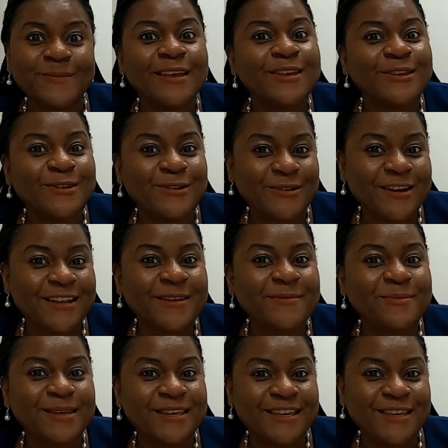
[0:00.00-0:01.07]
You're going to
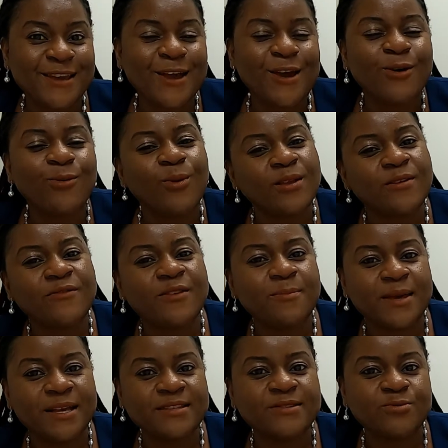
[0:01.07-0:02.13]
be one of the
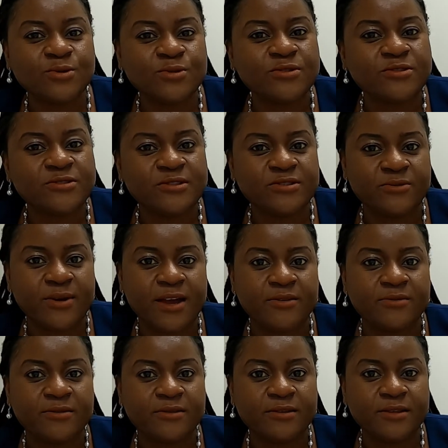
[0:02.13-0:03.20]
best realtors
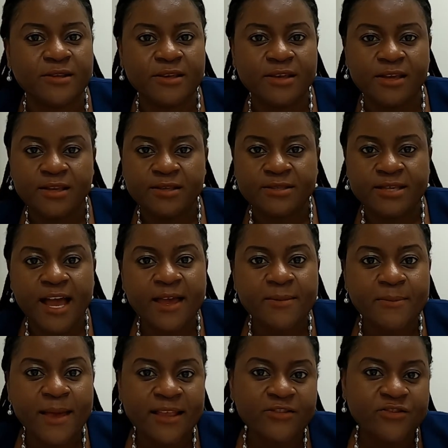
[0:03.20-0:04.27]
around. Time
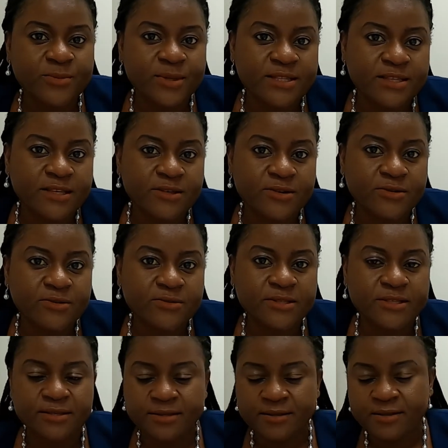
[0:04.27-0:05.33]
management skills,
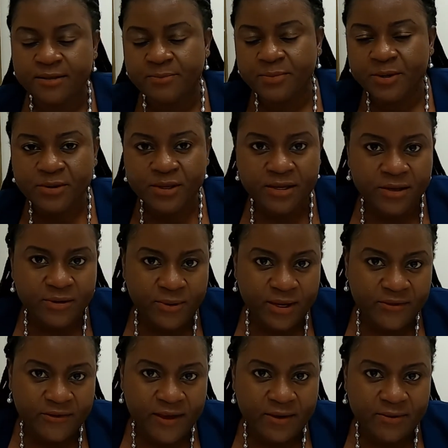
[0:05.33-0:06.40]
building a great
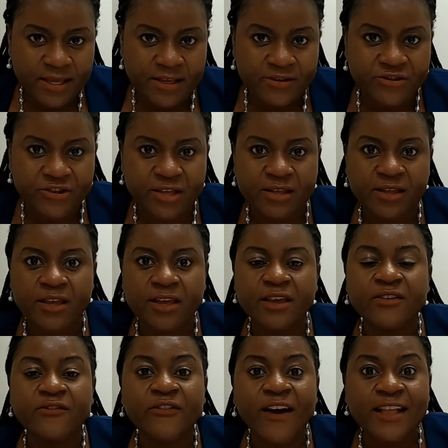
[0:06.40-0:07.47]
foundation,
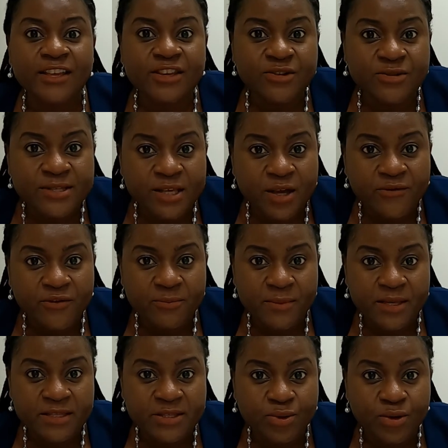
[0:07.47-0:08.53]
finding yourself a
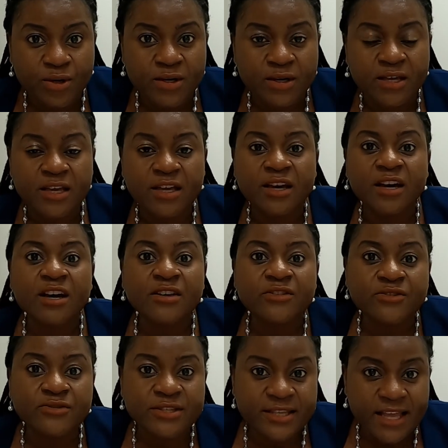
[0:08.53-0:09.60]
mentor,
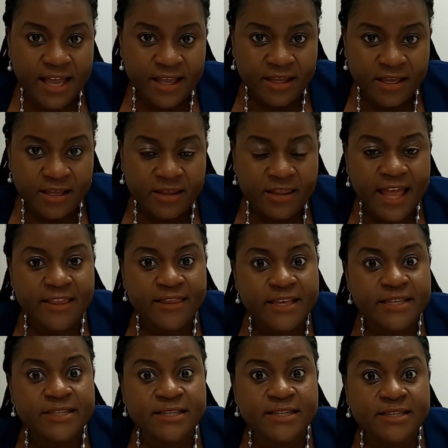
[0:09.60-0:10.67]
understanding that this
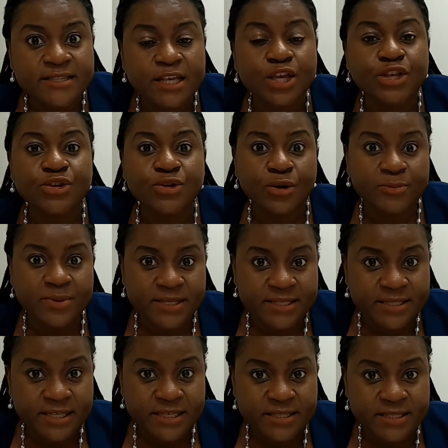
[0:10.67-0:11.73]
is your
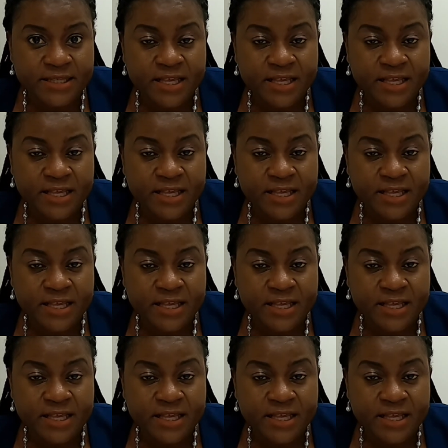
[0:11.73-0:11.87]
business